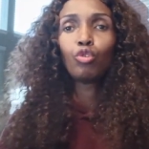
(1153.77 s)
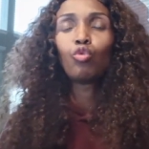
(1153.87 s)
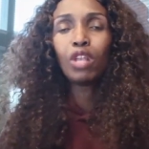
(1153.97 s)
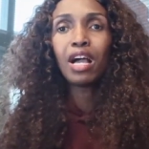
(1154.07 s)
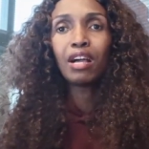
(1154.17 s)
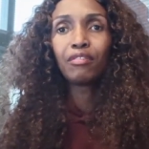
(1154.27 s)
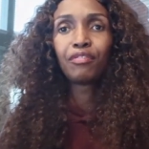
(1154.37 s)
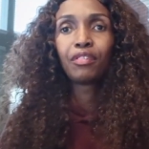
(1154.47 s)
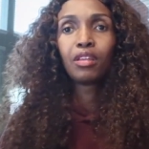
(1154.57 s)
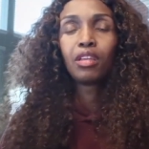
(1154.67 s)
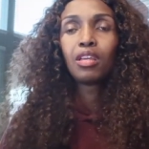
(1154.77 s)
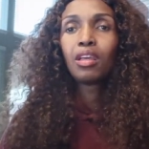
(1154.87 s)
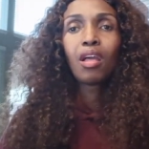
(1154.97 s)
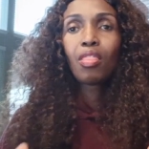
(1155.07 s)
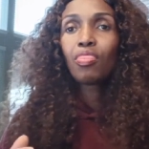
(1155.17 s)
love.
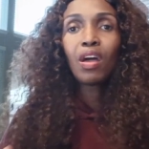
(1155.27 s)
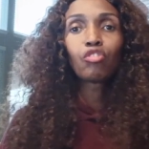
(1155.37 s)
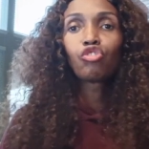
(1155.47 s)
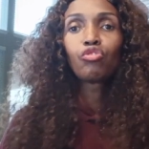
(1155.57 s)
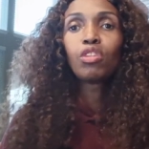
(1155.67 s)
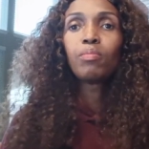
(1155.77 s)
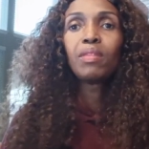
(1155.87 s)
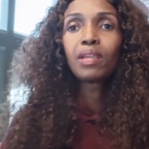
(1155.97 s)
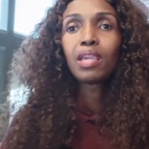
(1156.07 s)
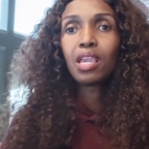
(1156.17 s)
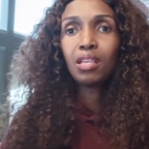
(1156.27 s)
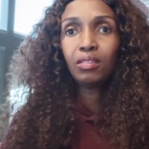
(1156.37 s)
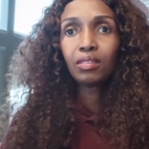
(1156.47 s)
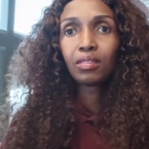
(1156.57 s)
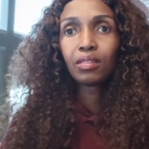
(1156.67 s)
That shouldn't be the
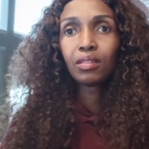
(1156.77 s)
case.